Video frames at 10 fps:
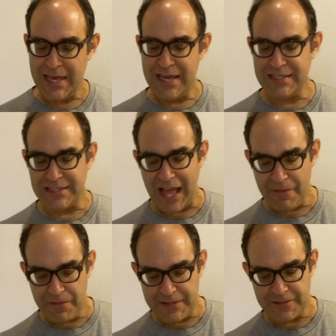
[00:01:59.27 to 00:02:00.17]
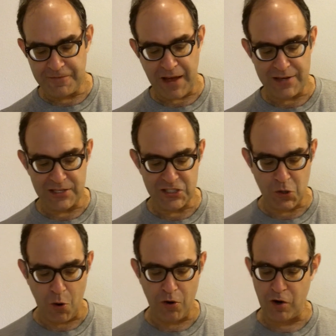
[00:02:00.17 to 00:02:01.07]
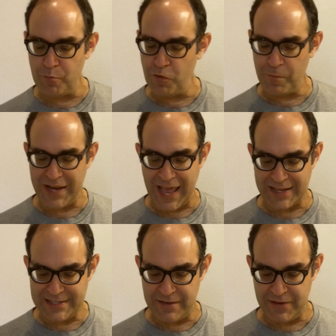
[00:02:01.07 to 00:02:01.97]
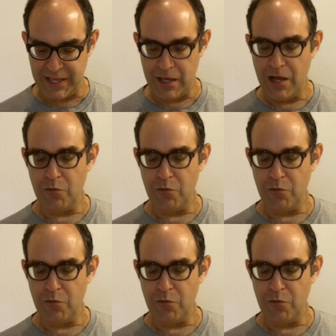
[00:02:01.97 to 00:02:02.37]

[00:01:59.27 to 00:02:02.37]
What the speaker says: He did not think to find a song or movement activity